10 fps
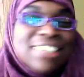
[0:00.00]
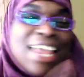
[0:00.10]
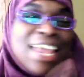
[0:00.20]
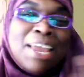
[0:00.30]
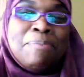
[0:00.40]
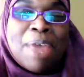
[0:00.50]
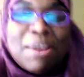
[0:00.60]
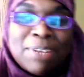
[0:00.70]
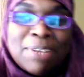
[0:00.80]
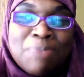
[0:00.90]
laying in bed
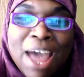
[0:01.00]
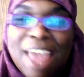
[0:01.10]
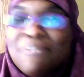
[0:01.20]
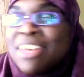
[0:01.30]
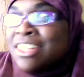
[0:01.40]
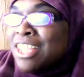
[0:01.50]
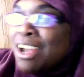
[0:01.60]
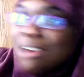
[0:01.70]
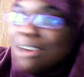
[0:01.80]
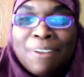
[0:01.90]
with his wife. There
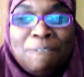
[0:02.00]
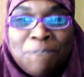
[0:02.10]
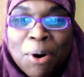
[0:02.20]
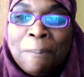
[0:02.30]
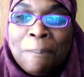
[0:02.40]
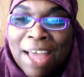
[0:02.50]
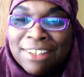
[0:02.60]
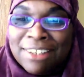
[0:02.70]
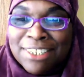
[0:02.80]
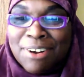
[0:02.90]
goes some fool
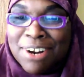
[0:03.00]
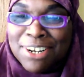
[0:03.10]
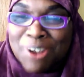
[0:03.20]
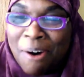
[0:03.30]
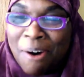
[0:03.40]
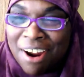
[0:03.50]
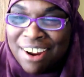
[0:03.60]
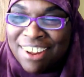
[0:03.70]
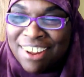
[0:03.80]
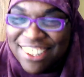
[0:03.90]
pounding on the
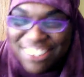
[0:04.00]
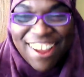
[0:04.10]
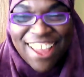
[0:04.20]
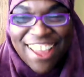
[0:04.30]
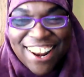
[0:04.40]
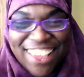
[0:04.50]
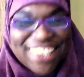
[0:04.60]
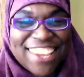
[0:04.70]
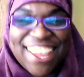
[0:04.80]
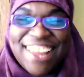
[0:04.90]
door, trying to
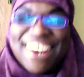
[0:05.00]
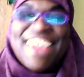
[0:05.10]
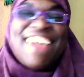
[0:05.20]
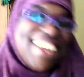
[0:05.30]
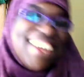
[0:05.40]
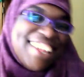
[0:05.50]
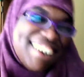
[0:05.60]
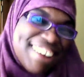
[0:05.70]
get in.